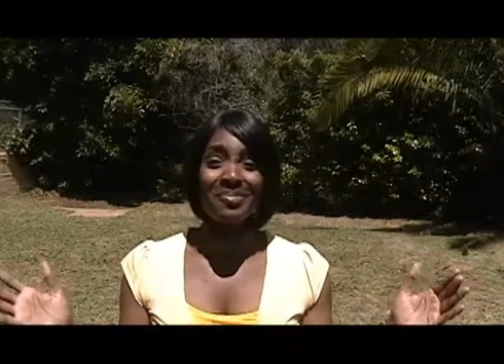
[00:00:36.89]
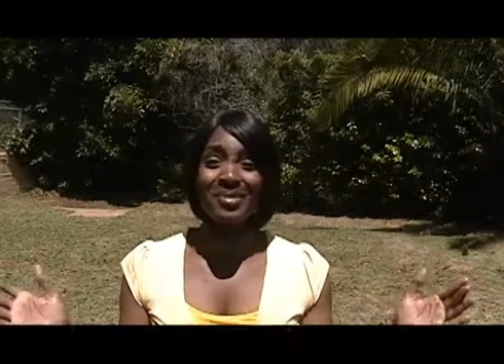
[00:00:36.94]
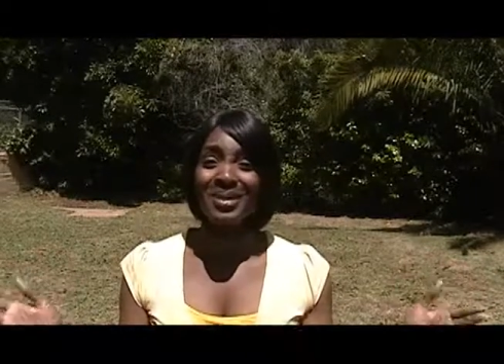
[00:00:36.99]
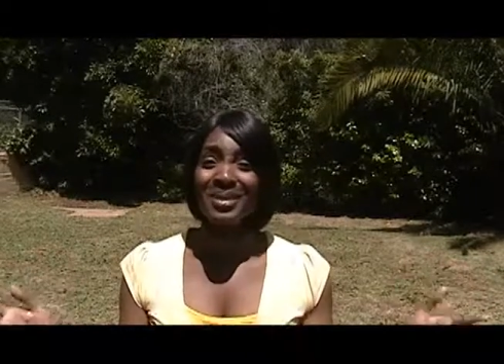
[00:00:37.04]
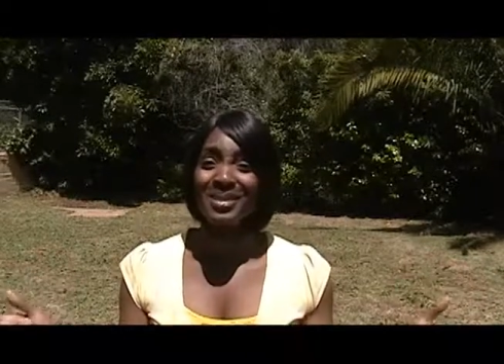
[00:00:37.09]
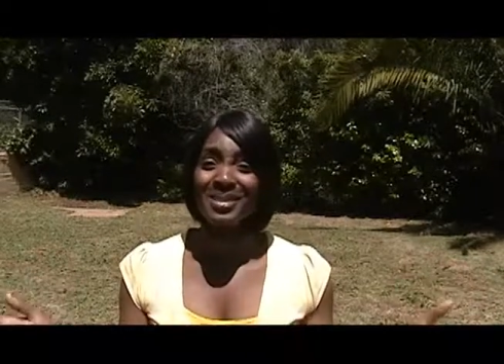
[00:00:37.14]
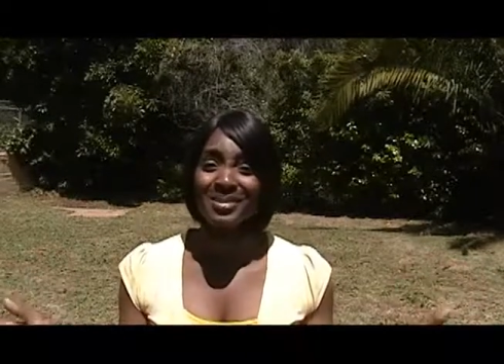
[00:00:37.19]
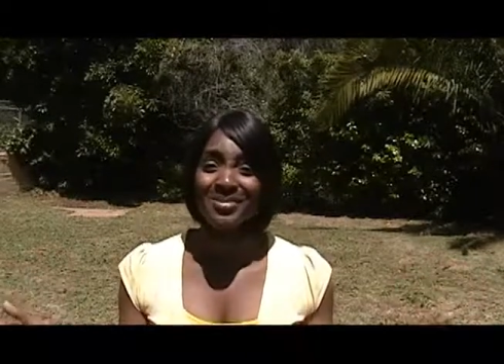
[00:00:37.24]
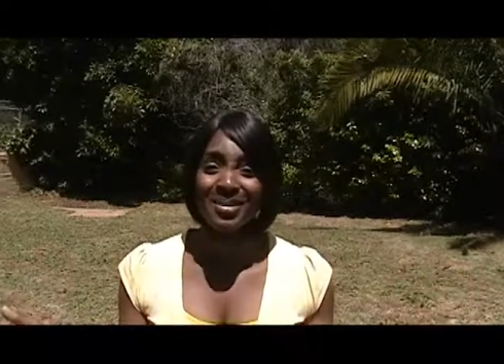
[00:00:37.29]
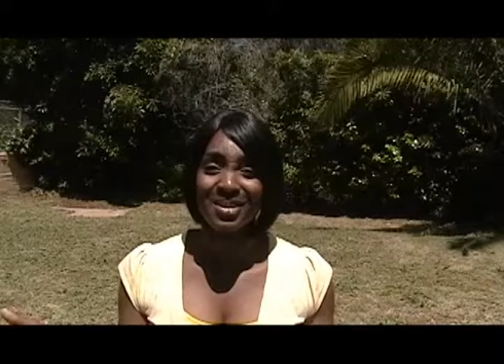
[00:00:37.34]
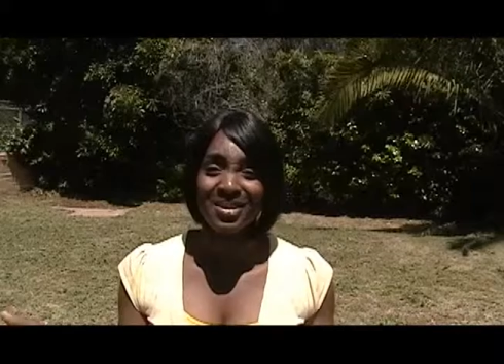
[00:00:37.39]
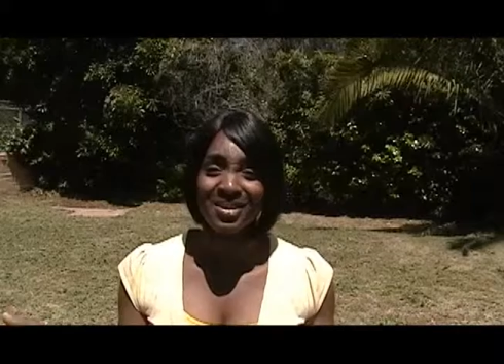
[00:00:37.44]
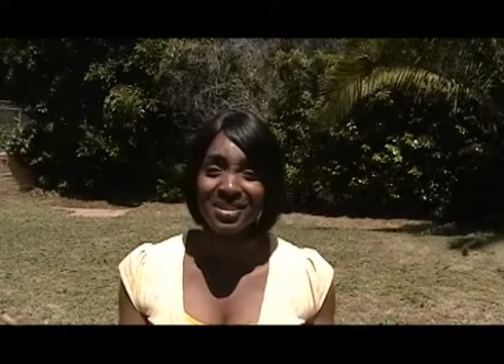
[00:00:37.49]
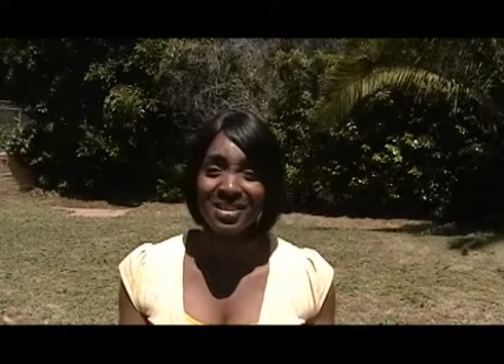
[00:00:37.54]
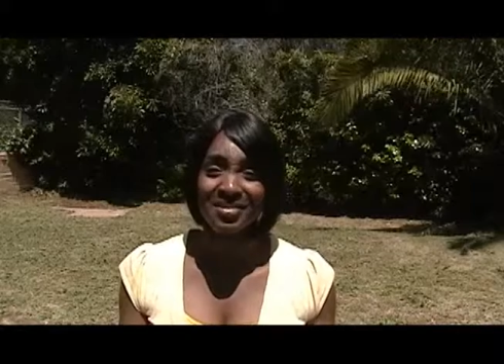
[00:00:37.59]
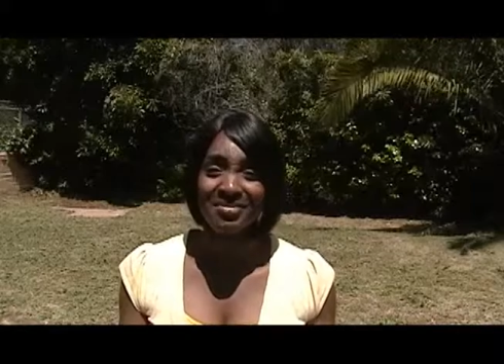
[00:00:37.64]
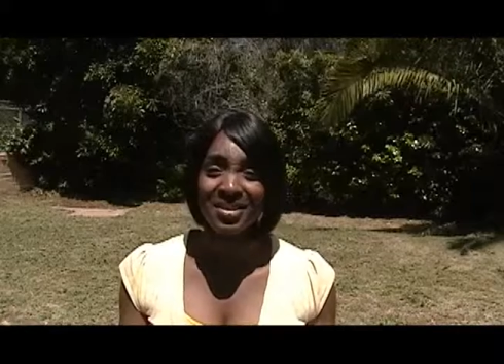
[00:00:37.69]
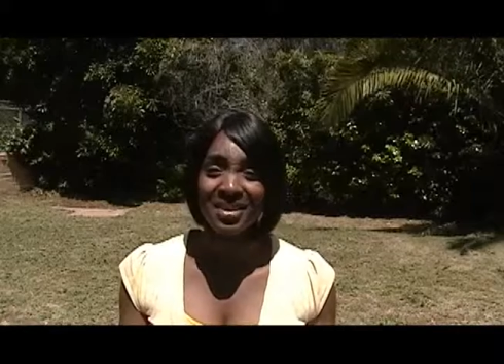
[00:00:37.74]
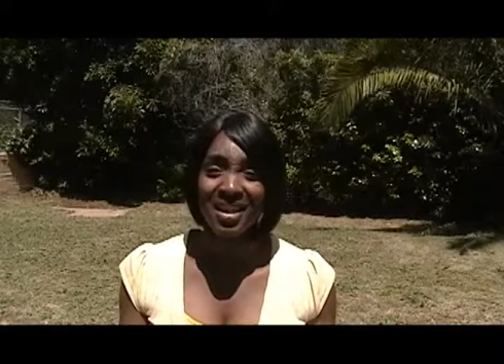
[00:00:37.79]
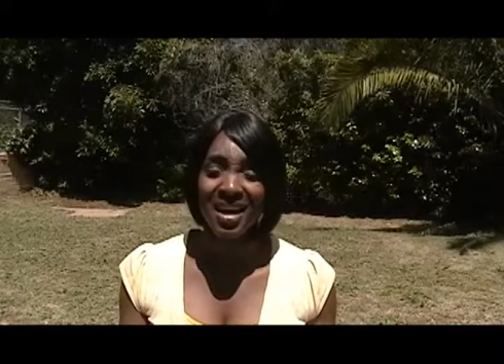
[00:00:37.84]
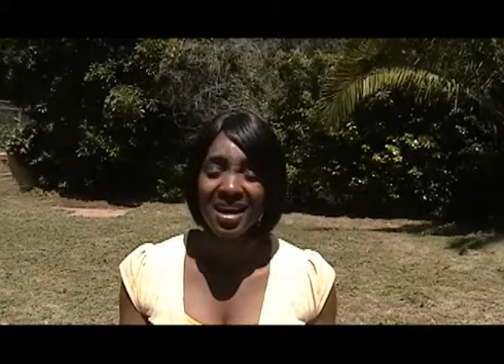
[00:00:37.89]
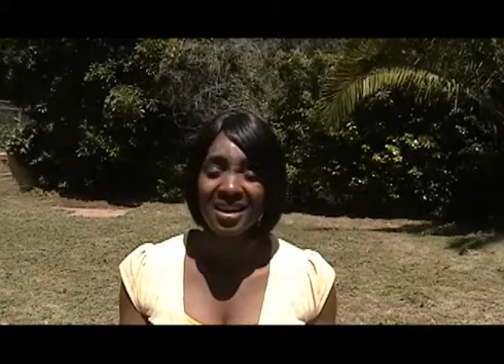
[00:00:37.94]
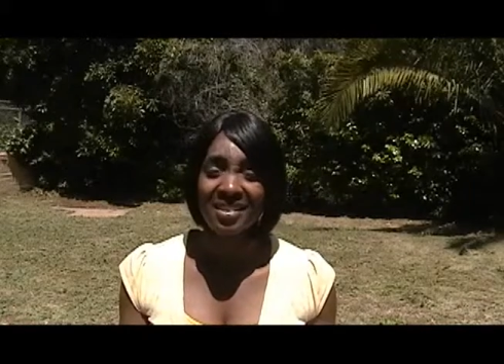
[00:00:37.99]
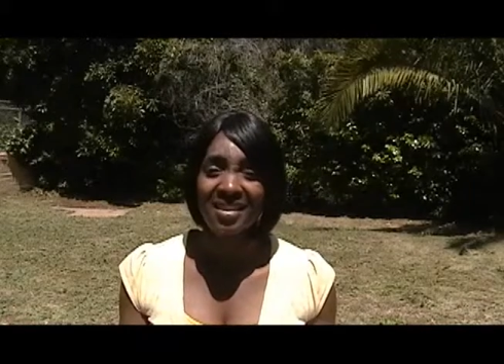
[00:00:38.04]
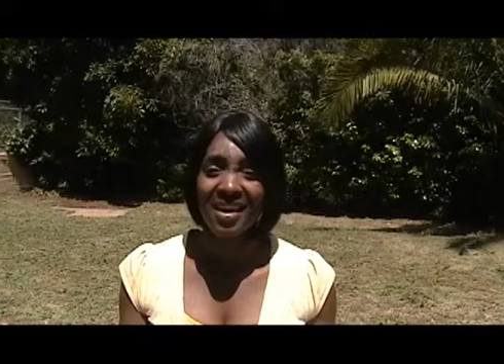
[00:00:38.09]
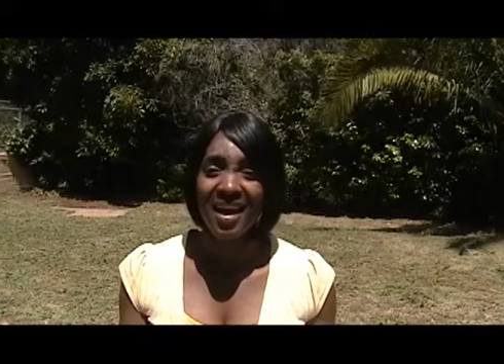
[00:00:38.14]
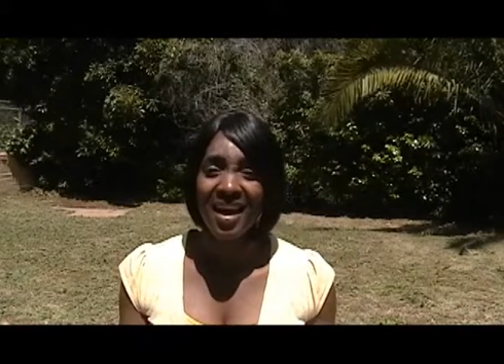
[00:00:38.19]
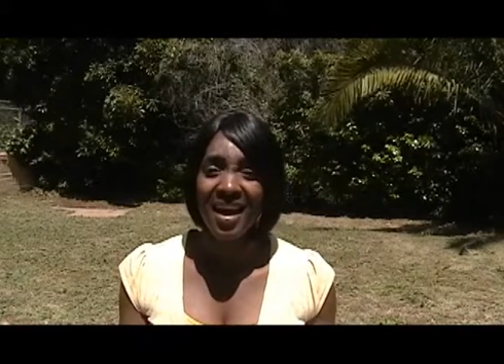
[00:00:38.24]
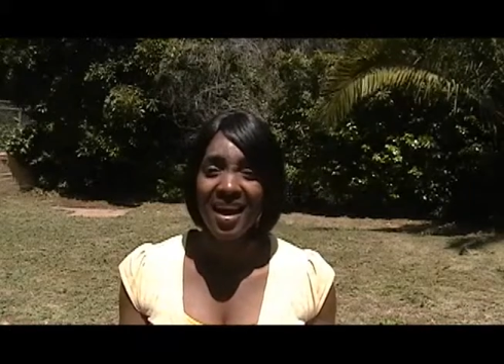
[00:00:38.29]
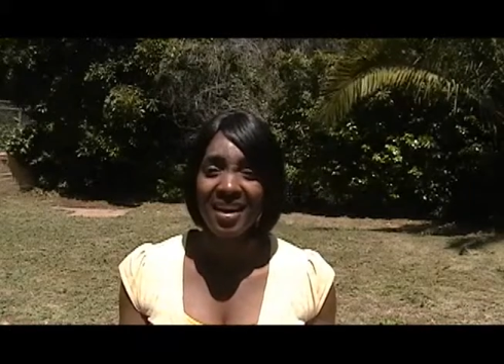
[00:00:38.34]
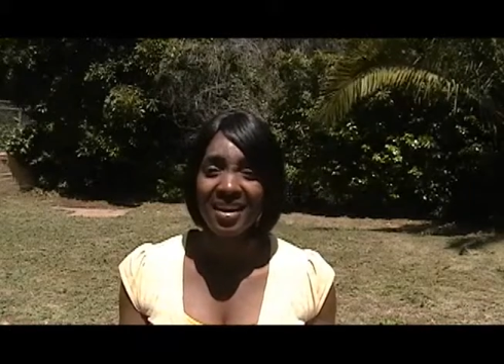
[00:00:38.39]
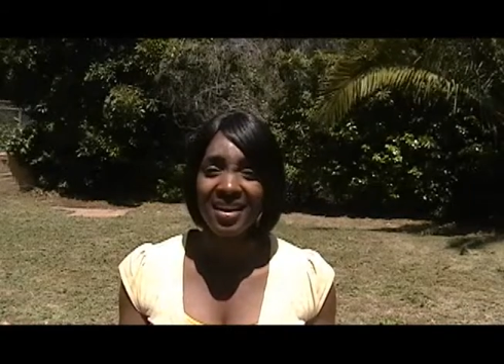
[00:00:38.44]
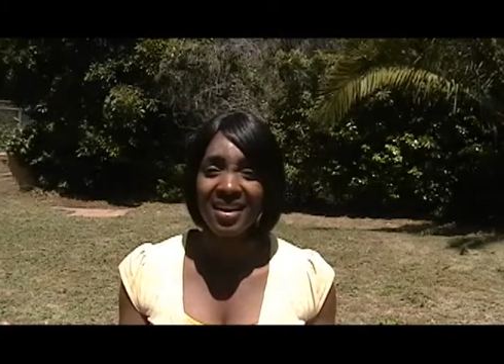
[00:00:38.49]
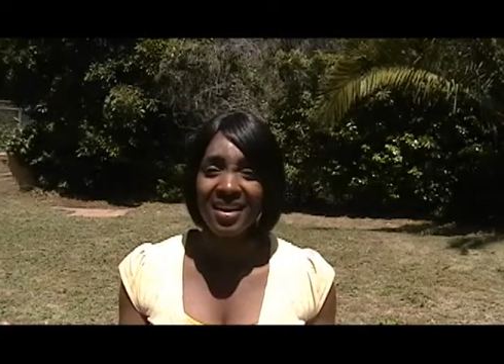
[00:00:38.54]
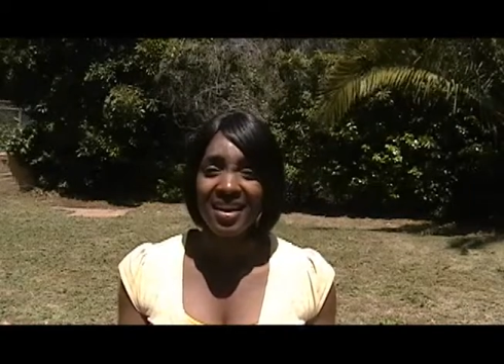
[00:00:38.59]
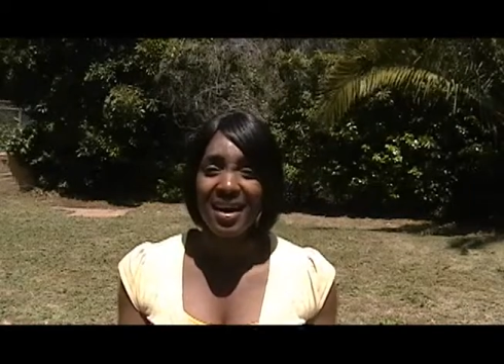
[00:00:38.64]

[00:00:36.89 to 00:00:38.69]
punishment or something like that.